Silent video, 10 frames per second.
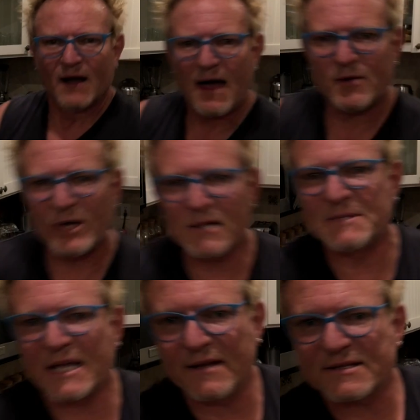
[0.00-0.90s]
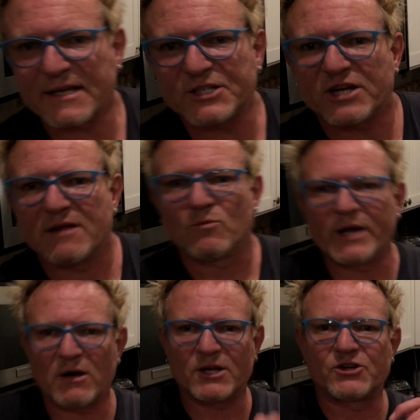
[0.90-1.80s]
Hi there, welcome to Killian's Kitchen. We
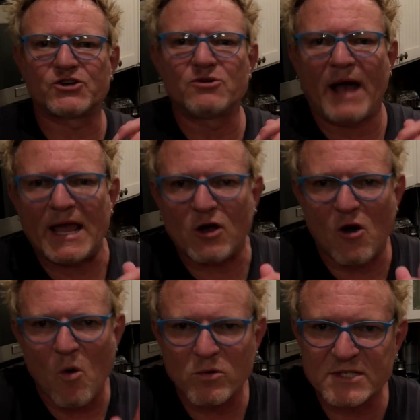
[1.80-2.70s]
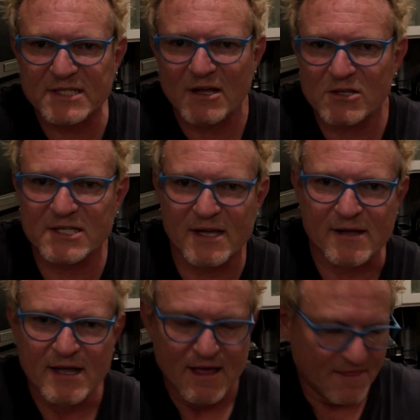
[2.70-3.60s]
are going to do a corn
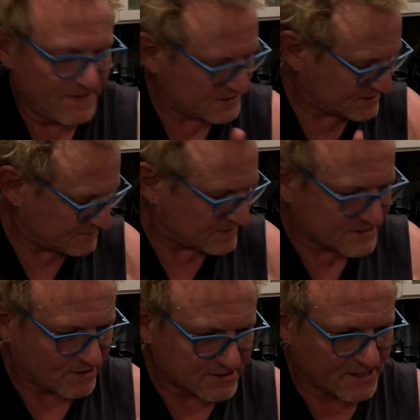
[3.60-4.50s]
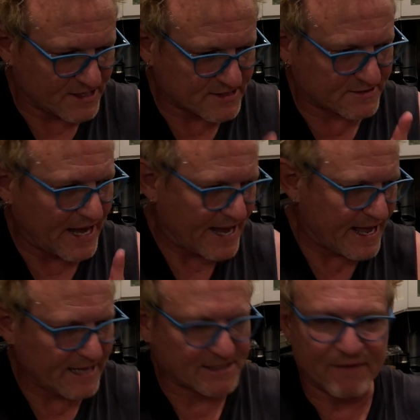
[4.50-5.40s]
salsa. This salsa is a
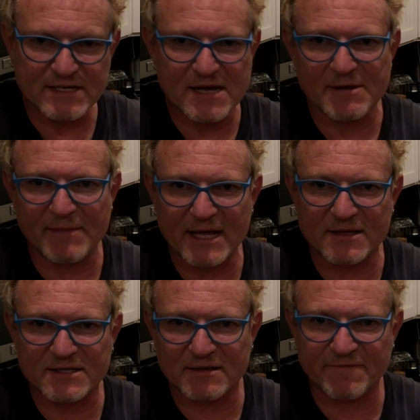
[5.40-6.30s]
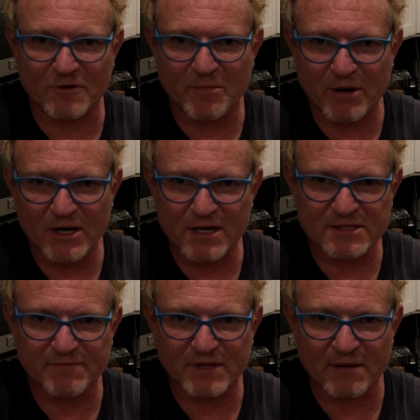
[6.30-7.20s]
hit. Every time I make this for a party or
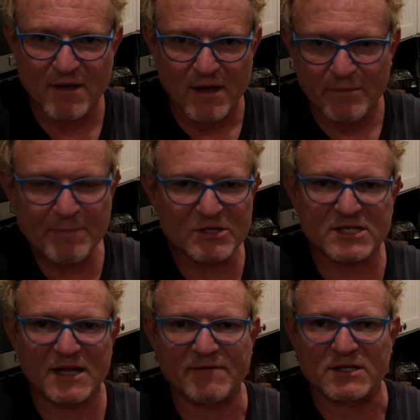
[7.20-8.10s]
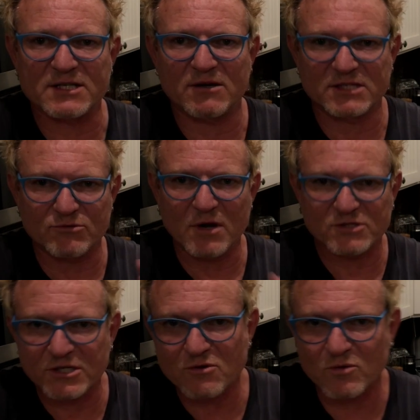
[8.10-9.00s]
something, people just love it. So it's a
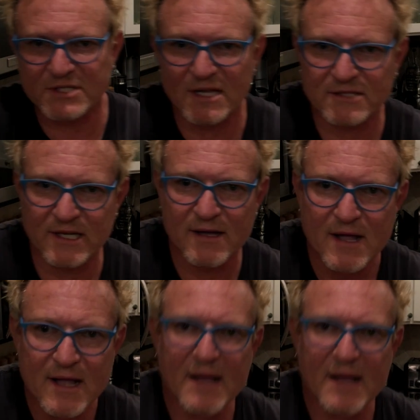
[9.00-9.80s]
roasted corn salsa.